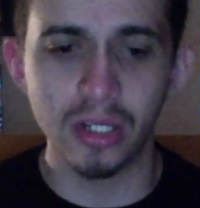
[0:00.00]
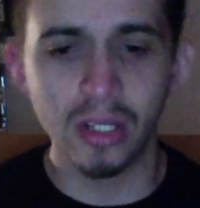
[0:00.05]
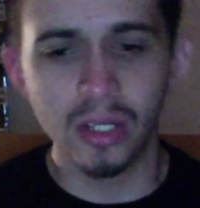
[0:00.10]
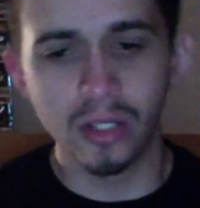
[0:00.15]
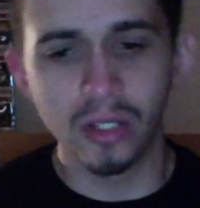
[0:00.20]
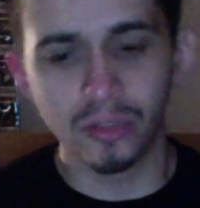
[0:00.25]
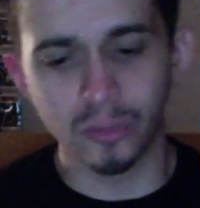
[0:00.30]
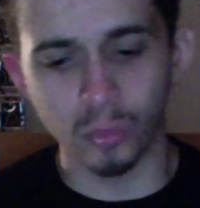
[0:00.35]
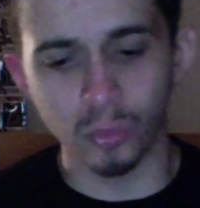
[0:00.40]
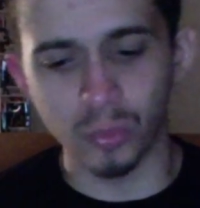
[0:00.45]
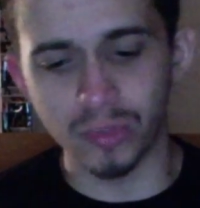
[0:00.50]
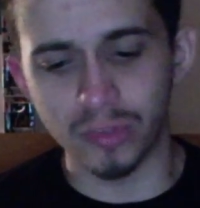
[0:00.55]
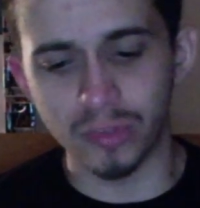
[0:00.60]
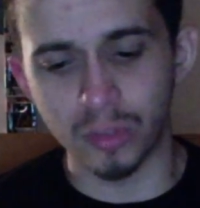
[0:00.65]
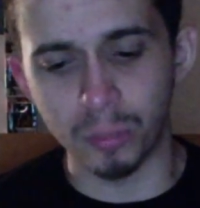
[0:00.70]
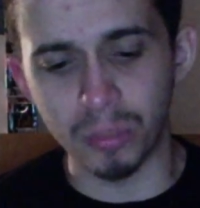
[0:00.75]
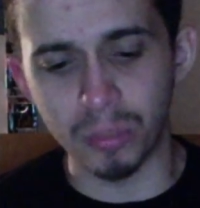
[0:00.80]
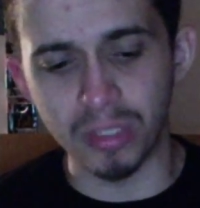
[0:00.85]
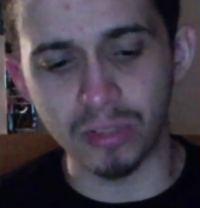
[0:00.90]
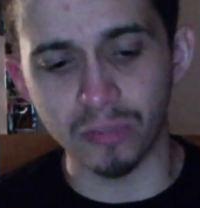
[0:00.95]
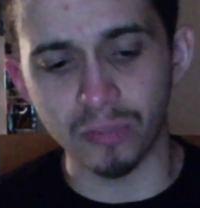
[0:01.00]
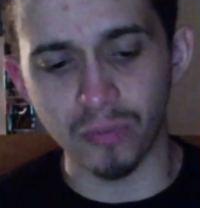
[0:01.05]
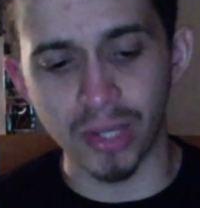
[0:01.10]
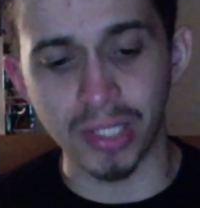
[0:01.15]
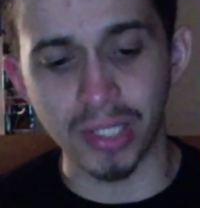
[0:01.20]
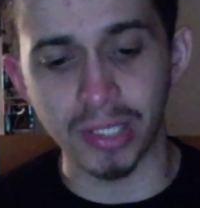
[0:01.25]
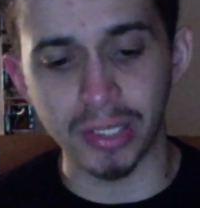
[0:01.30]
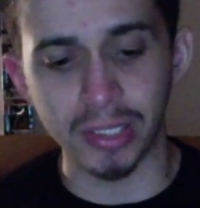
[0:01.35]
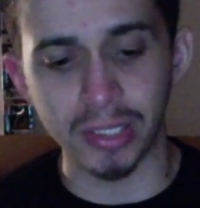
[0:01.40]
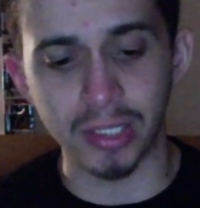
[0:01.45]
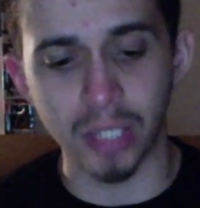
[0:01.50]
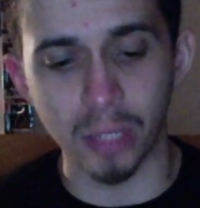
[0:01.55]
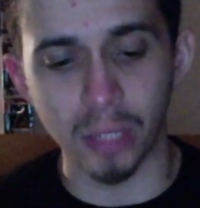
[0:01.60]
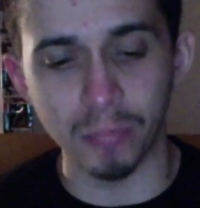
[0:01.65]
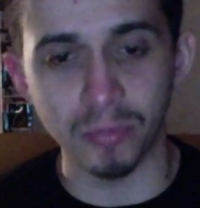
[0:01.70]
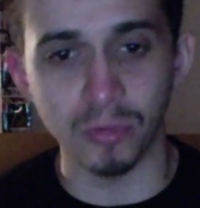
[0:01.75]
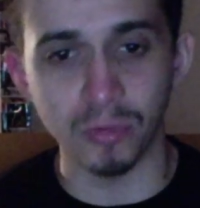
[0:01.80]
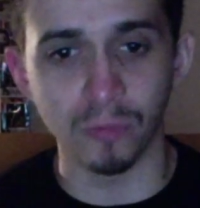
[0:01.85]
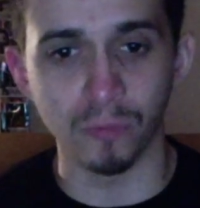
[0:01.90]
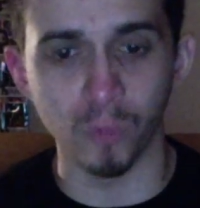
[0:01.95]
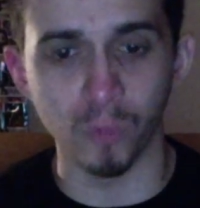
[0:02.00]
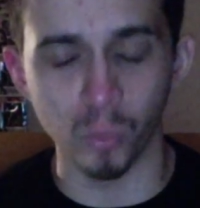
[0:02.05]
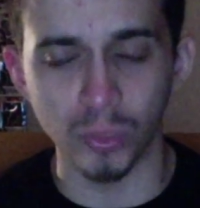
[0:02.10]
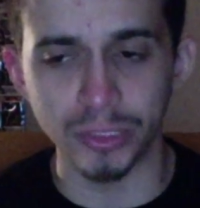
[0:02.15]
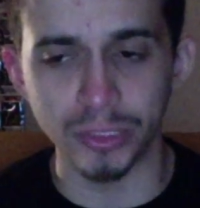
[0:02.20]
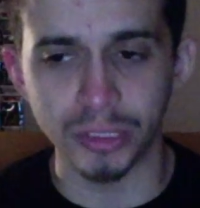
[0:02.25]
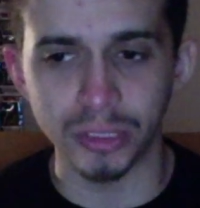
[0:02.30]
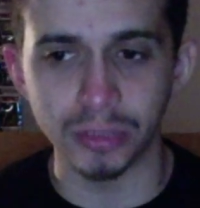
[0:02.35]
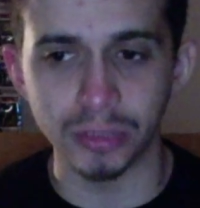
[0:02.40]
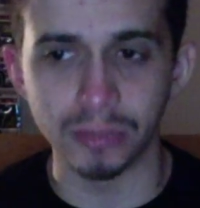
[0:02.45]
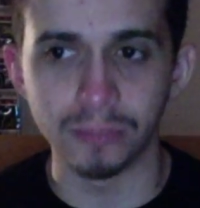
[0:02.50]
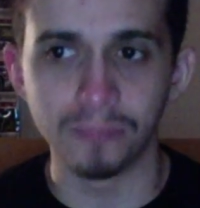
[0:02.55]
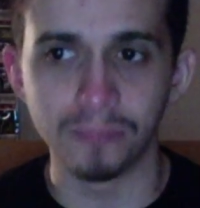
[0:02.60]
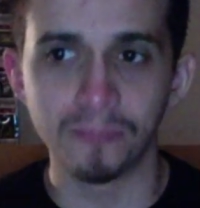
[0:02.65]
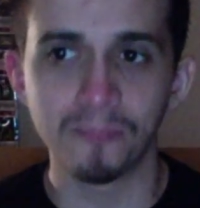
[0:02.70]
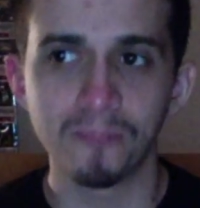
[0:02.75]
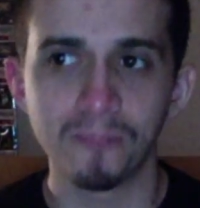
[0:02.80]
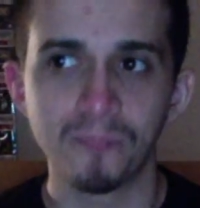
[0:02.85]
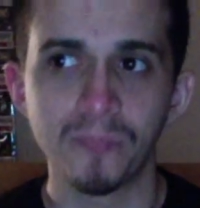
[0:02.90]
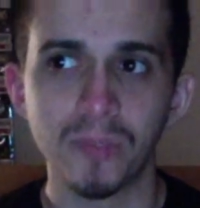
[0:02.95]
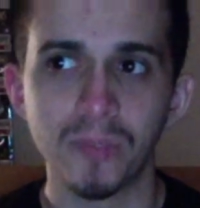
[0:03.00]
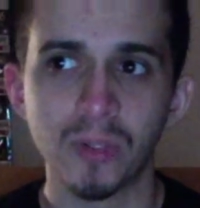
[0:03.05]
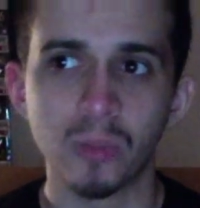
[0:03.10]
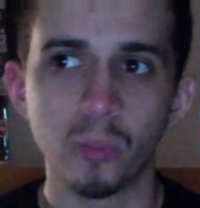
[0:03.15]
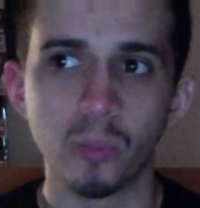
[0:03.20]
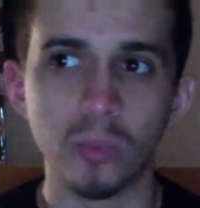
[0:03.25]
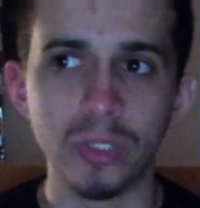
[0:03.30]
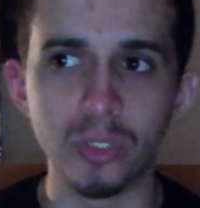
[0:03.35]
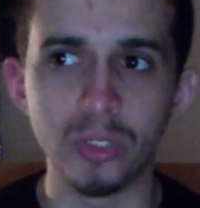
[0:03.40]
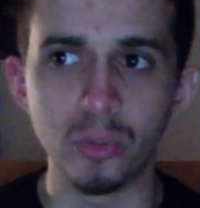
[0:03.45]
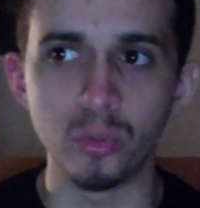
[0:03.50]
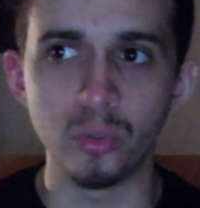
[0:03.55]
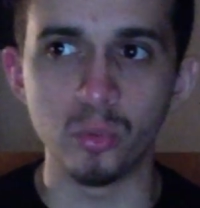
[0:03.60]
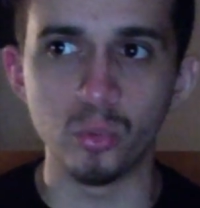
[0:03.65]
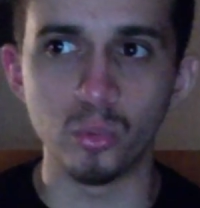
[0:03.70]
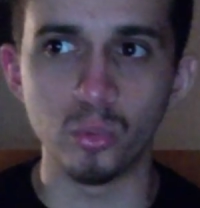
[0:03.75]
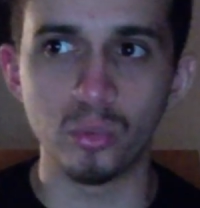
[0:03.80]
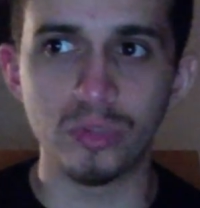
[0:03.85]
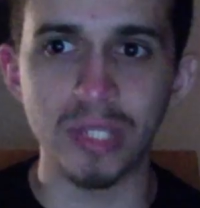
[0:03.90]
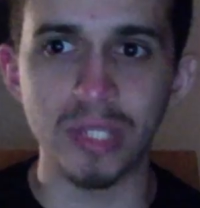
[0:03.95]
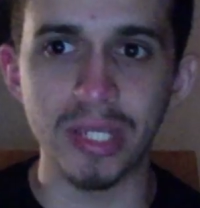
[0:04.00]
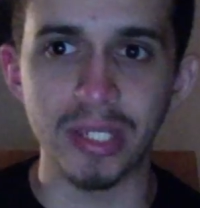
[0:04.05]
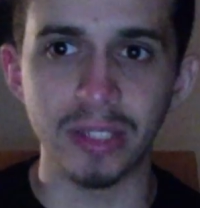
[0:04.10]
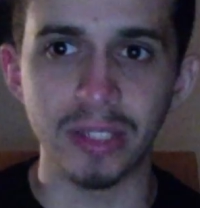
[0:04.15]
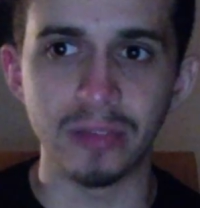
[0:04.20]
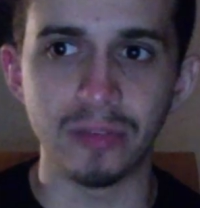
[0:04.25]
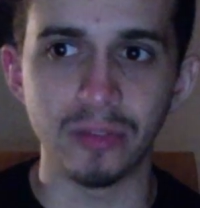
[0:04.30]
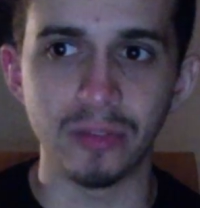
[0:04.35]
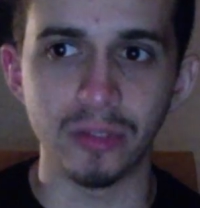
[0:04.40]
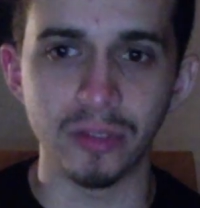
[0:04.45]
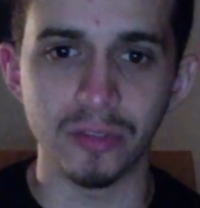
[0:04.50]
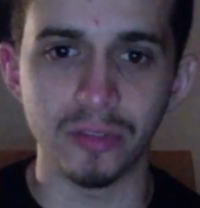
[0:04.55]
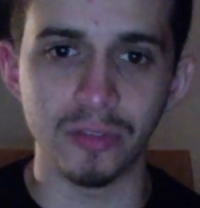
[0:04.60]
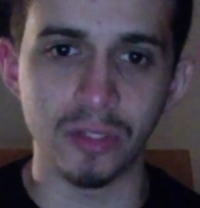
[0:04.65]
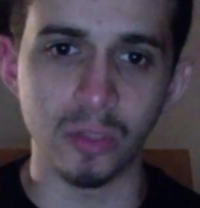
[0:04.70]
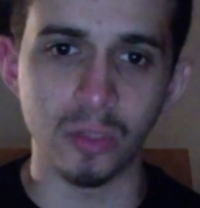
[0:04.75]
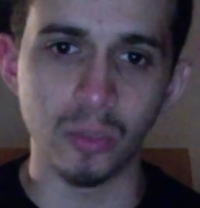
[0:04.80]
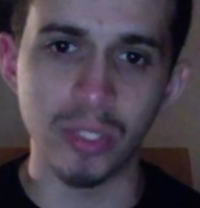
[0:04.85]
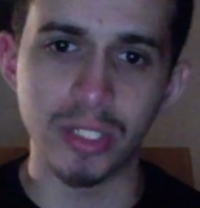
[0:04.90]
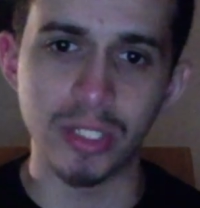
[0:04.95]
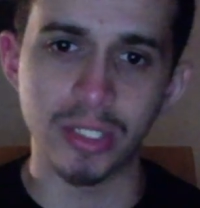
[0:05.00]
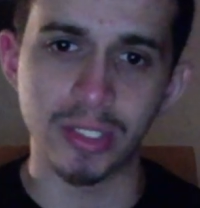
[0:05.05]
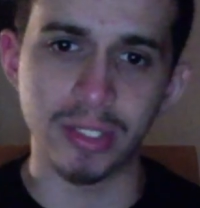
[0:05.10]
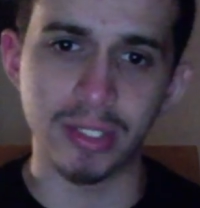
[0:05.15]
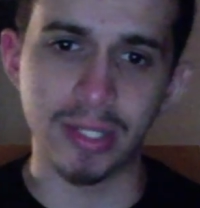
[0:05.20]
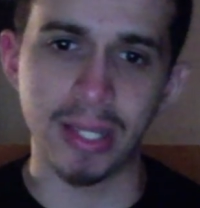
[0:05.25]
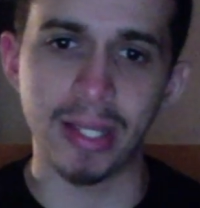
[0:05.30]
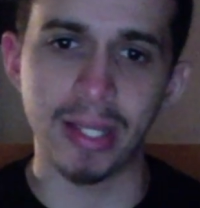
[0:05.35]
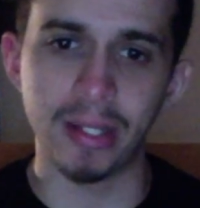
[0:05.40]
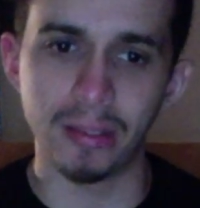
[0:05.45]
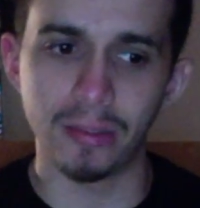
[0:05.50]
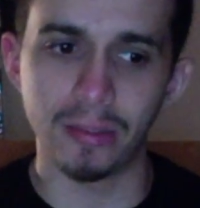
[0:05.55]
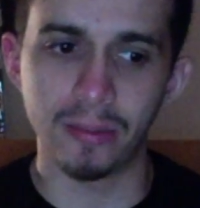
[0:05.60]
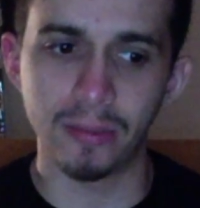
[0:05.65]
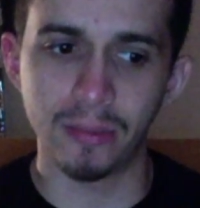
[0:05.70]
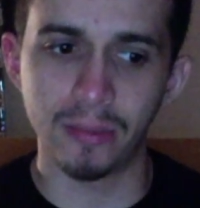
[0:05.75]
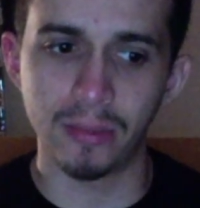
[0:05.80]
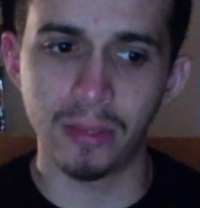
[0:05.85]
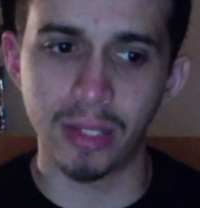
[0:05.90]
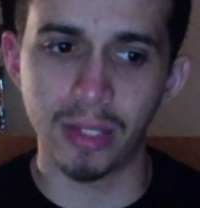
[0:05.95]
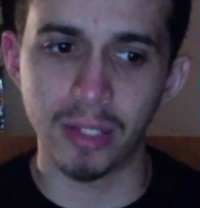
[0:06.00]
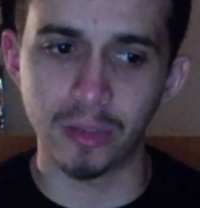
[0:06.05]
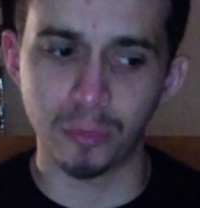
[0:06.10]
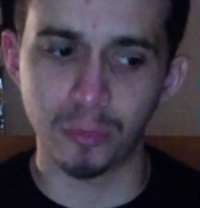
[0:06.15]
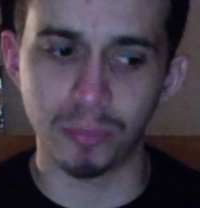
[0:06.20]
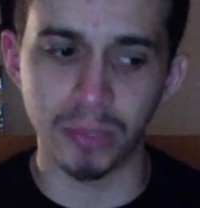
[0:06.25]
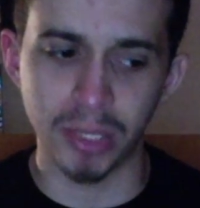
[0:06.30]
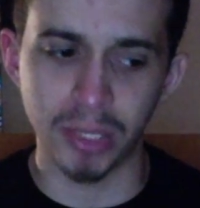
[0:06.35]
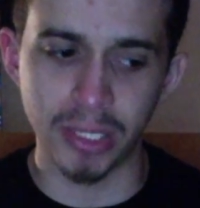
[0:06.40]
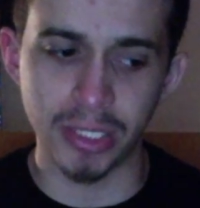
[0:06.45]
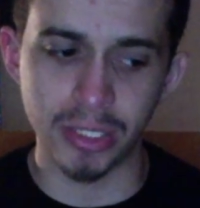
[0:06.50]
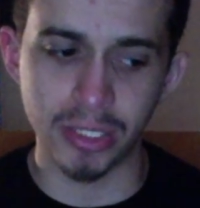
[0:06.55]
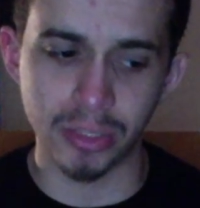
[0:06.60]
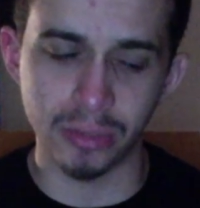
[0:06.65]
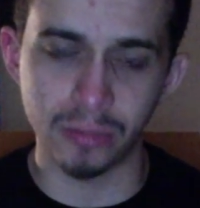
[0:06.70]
So once the beast finally comes to fruition, when you take into consideration that explanation